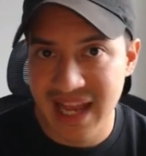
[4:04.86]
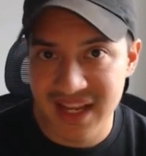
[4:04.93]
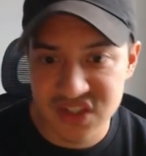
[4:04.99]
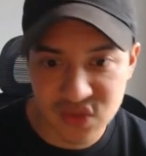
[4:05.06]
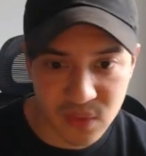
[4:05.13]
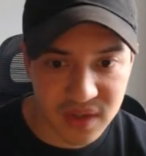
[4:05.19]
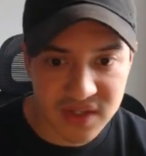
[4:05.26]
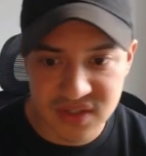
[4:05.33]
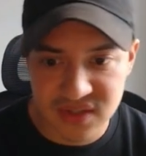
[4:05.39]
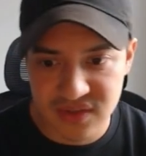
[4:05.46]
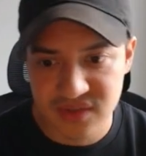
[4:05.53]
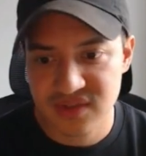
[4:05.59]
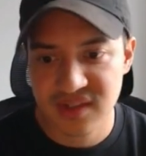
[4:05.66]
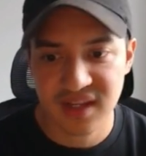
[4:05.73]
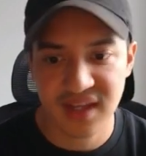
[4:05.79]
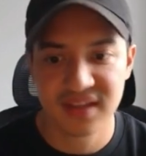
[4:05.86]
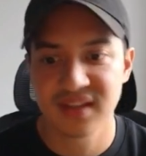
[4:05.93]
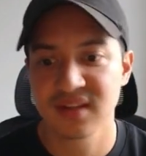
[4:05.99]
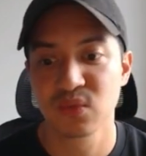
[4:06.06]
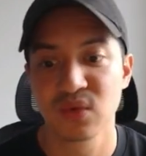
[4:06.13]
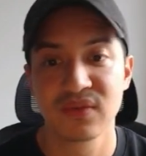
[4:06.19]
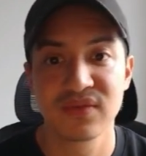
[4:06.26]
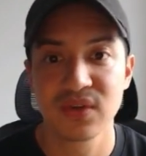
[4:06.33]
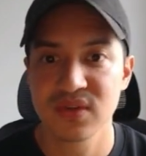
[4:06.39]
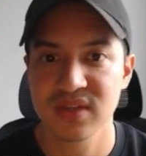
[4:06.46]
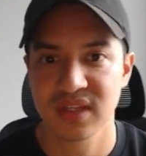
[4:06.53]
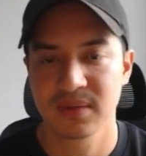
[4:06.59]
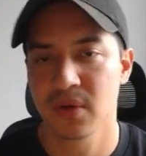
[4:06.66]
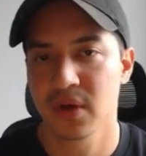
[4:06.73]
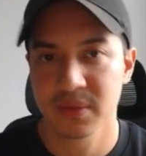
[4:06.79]
asked questions, and then reviews
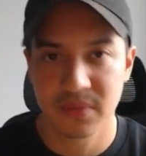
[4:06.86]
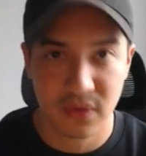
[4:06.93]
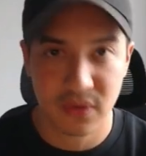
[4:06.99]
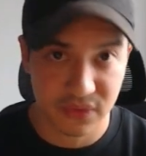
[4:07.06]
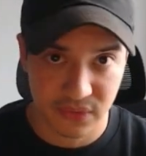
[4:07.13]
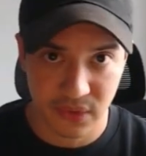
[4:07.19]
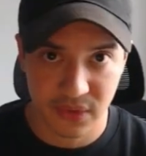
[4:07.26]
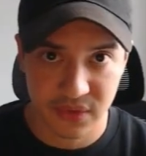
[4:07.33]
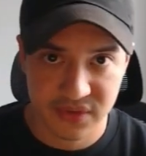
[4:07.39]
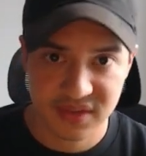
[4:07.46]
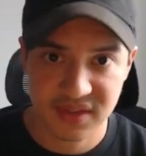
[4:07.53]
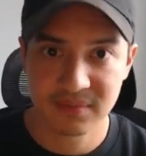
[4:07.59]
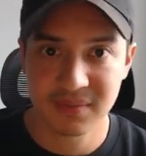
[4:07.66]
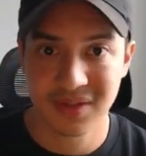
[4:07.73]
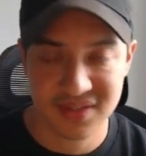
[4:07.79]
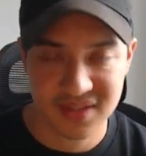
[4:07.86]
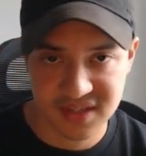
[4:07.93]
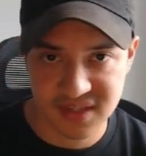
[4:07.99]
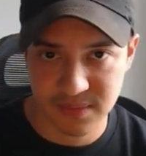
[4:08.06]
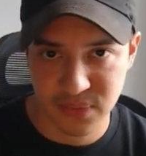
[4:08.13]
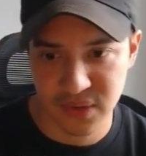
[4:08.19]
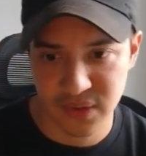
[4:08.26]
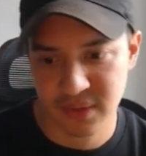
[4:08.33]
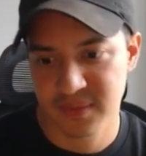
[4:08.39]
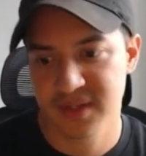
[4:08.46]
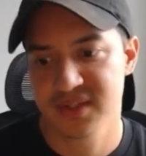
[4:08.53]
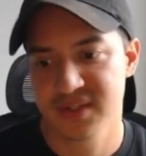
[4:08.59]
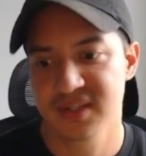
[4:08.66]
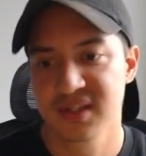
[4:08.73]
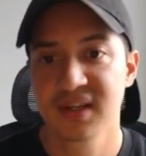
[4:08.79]
at the bottom, of course, because this is a product
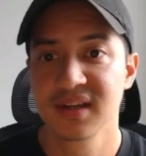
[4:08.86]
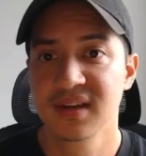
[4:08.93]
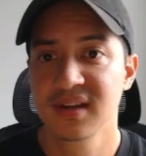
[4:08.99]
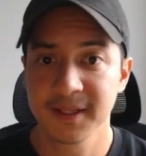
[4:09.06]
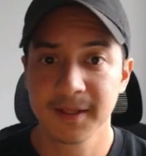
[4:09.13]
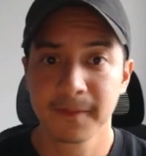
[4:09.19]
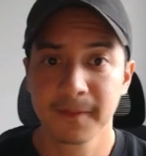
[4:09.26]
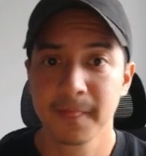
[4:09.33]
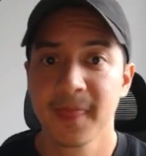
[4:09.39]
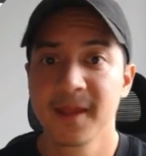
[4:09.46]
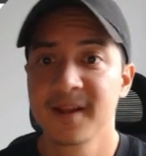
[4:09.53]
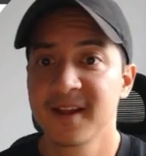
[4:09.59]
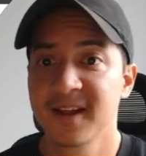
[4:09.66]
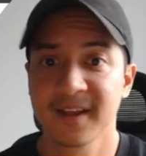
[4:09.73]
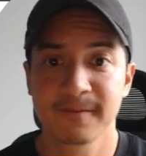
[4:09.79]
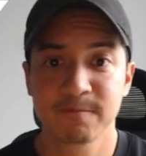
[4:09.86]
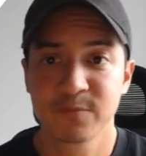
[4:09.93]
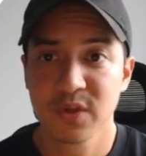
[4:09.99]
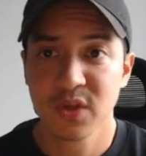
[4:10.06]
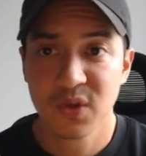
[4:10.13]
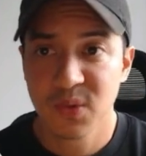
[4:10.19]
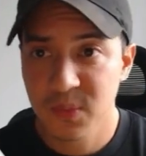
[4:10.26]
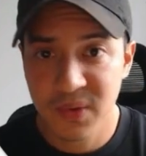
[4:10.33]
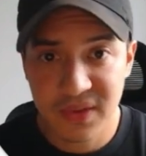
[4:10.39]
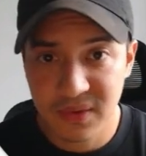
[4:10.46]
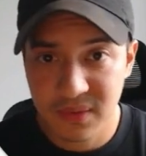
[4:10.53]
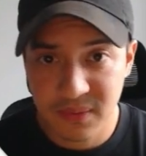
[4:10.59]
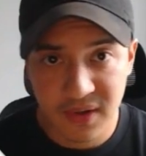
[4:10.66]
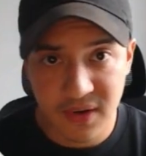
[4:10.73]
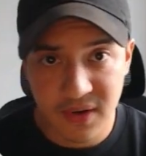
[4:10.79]
page, right? Again,
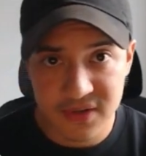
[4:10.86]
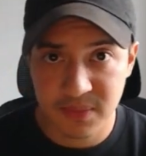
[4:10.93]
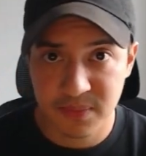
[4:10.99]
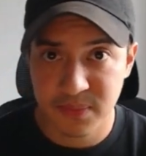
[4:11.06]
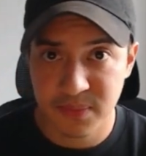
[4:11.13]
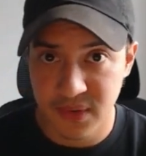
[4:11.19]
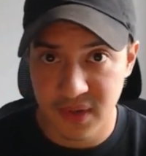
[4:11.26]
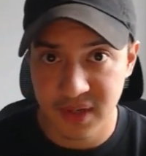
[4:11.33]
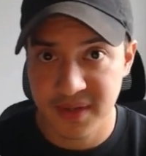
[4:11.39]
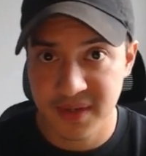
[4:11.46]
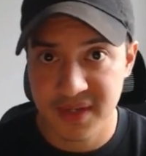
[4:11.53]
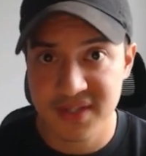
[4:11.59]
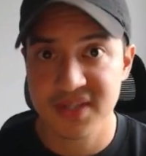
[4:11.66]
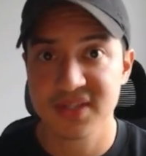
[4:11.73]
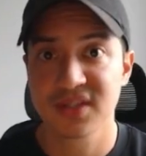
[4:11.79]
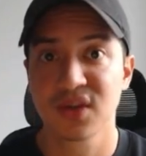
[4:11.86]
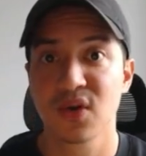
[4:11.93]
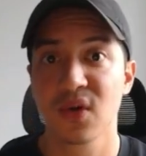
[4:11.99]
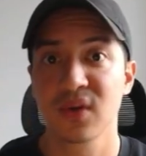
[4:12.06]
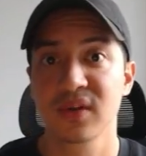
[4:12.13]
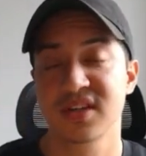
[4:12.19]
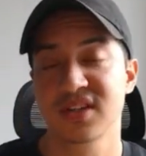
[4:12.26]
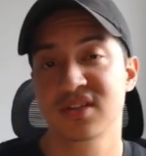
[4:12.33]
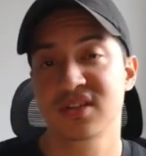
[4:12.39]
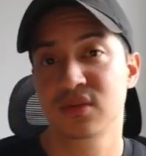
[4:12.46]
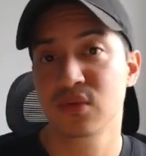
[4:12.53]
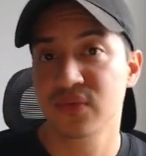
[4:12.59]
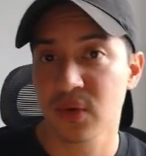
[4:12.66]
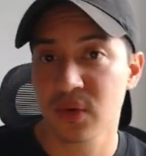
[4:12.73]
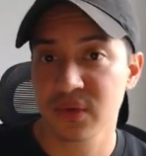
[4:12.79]
with regards to product pages, the goal is
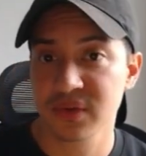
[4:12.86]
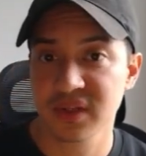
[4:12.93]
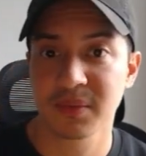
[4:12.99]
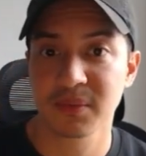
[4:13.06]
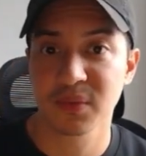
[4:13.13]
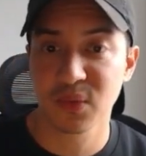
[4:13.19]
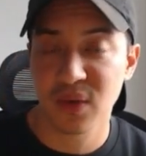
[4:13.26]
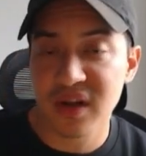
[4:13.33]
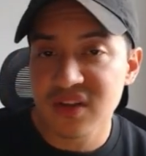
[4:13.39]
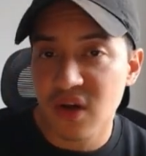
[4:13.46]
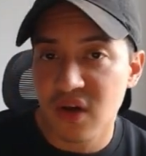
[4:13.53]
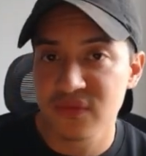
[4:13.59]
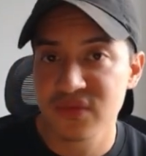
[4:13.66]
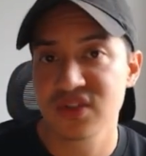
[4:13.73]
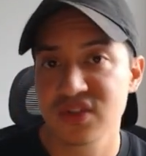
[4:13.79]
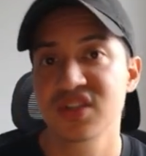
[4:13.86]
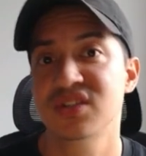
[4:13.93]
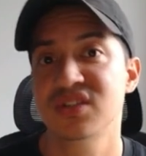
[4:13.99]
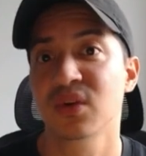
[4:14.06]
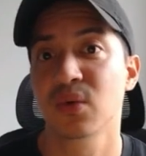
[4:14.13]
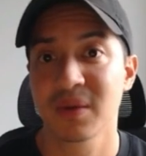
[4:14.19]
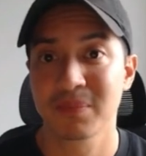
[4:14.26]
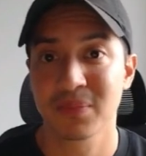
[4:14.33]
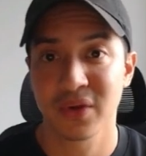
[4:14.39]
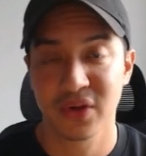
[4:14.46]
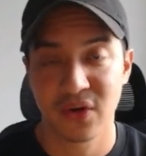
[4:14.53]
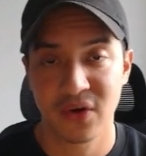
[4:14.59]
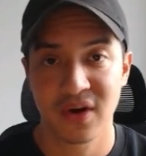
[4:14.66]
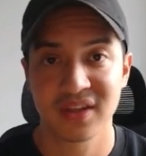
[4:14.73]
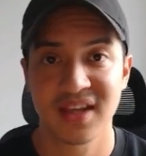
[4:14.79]
twofold. Number one, obviously you still want to
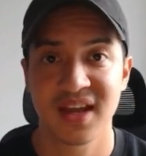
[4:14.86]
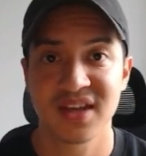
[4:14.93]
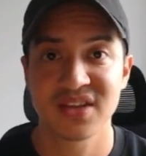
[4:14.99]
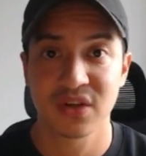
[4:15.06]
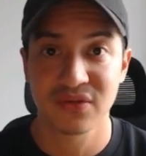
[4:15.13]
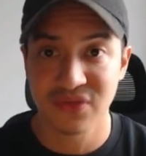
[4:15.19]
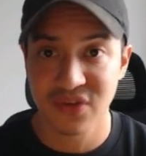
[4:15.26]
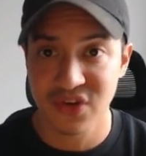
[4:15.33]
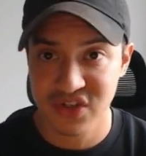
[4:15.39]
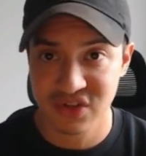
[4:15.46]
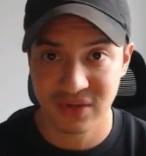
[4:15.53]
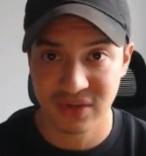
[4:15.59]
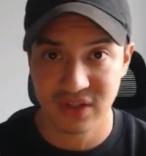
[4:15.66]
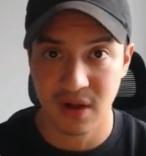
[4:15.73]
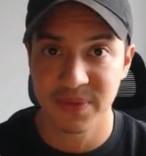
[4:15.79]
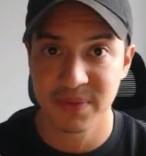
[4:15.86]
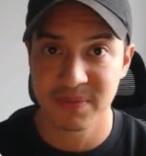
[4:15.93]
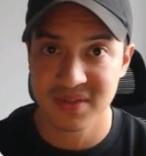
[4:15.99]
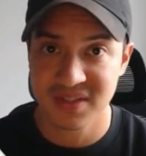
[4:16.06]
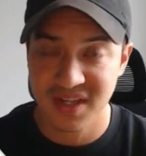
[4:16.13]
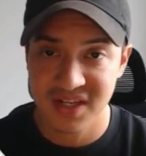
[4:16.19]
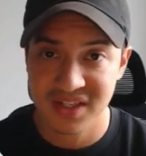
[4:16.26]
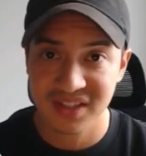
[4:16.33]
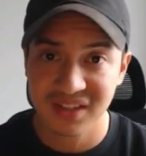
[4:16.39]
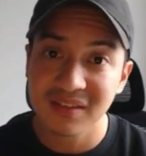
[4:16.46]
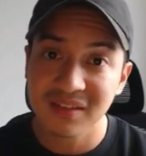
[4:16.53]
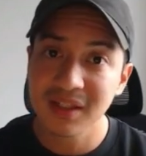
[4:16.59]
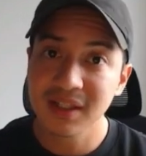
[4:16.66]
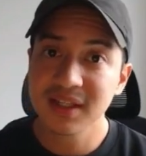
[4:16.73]
prioritize conversion rate optimization,